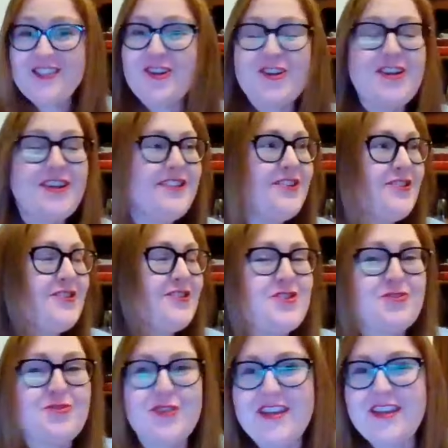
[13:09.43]
Yes, it's your
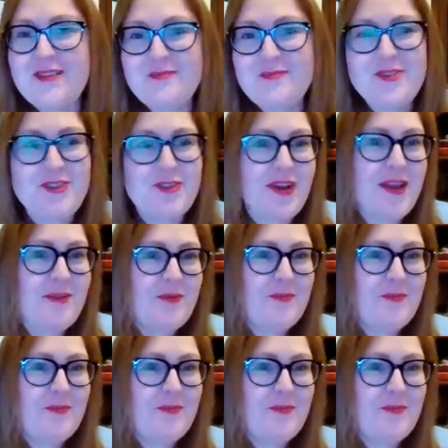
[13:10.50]
dream trip.